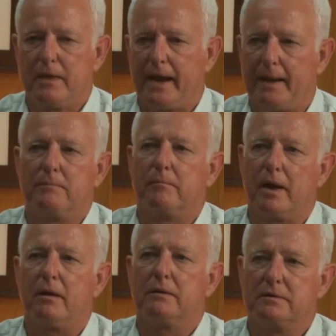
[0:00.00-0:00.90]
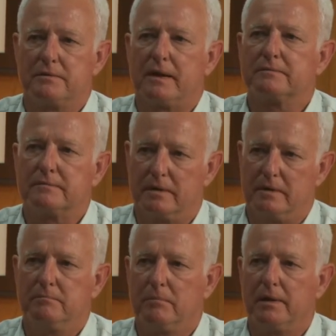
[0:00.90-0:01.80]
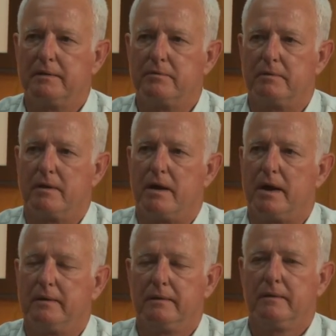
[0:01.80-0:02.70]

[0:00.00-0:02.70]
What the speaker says: abnormalities I see, believe it or not.